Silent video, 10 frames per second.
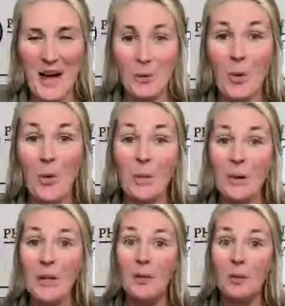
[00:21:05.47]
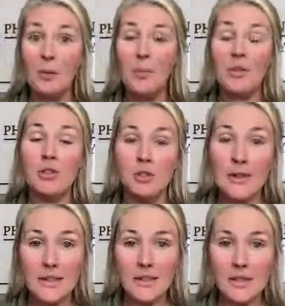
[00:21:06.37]
Well, we'll put your
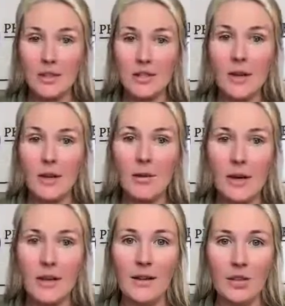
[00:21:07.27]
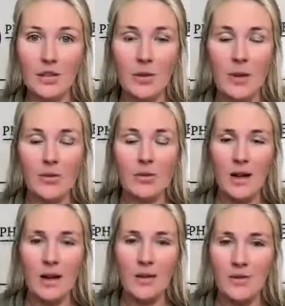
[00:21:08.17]
links also in the show notes
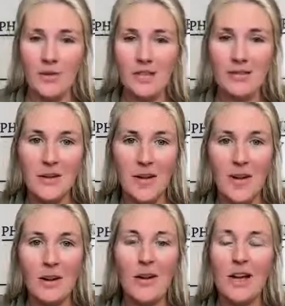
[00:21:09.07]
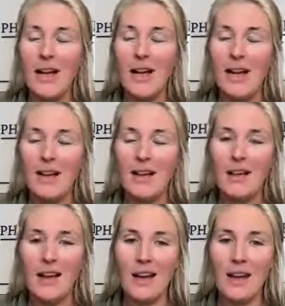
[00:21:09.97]
of this video. And
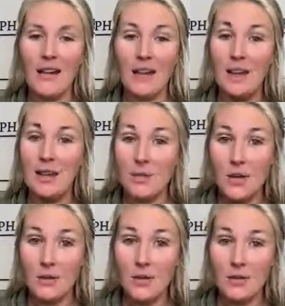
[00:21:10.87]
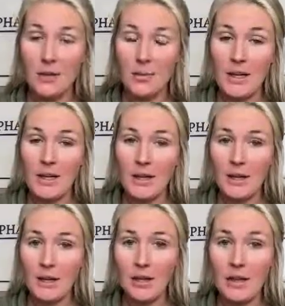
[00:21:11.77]
again, thank you so much for being here
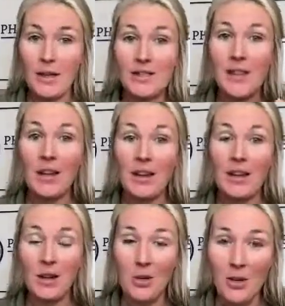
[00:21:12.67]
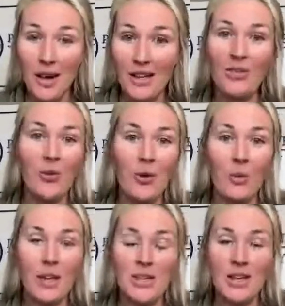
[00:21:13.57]
with us. Thank you guys for
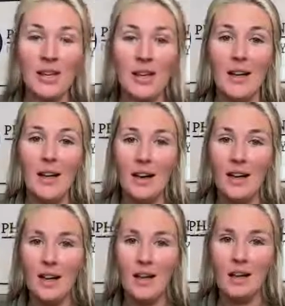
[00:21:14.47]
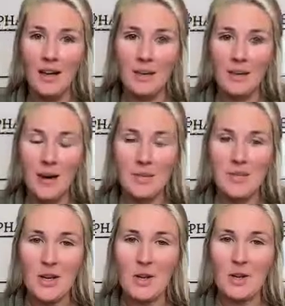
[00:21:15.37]
watching another
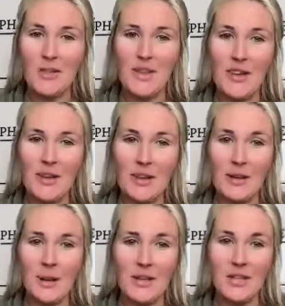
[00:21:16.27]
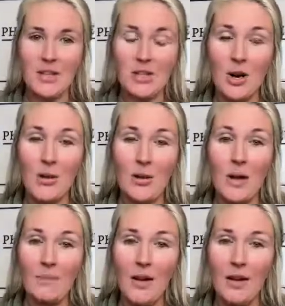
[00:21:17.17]
episode of the Healing Medicine Show.
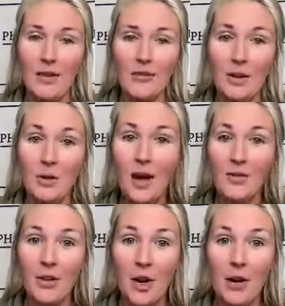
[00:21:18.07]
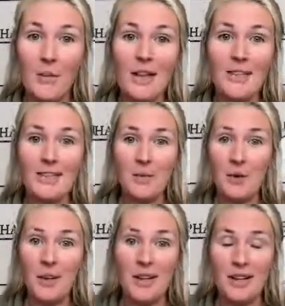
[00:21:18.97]
If you have comments and want
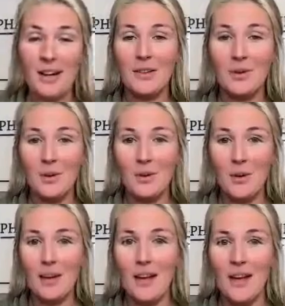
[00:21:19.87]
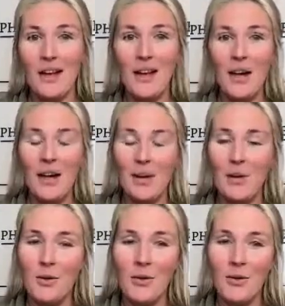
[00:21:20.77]
to connect with Marina
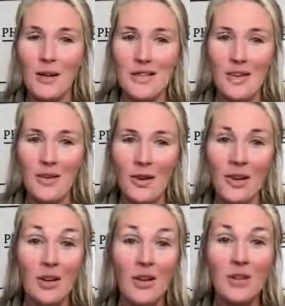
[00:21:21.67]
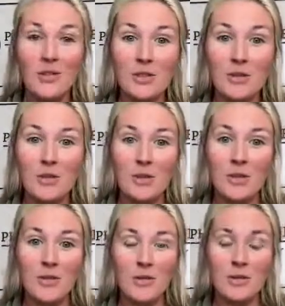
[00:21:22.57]
or myself, I encourage you
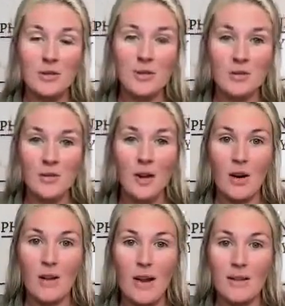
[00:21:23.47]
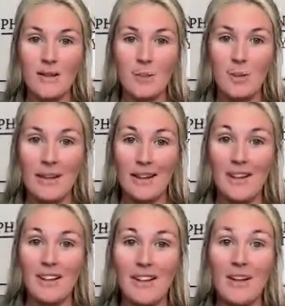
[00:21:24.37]
to do so and to
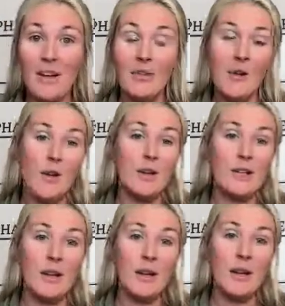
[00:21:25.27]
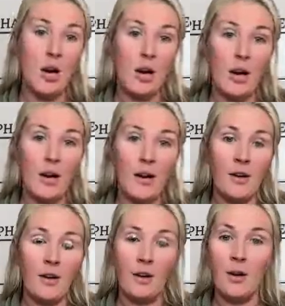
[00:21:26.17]
begin focusing on
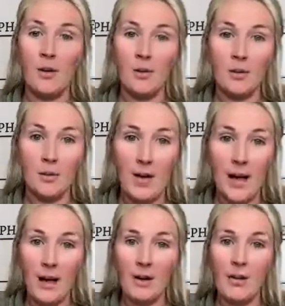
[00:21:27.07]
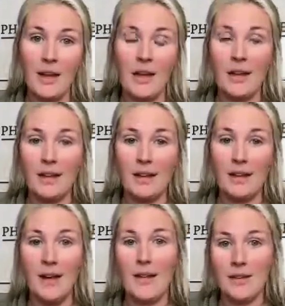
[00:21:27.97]
your own health and healing
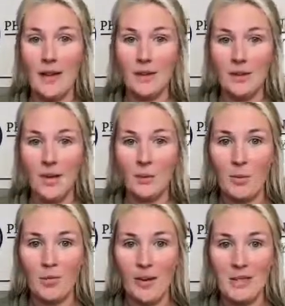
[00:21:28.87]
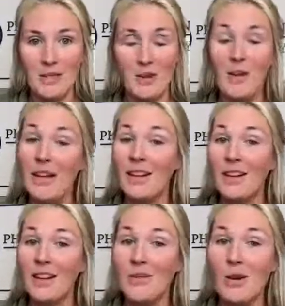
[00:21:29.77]
as a healthcare professional. Thank
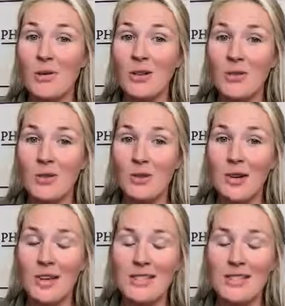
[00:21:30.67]
you so much for joining us.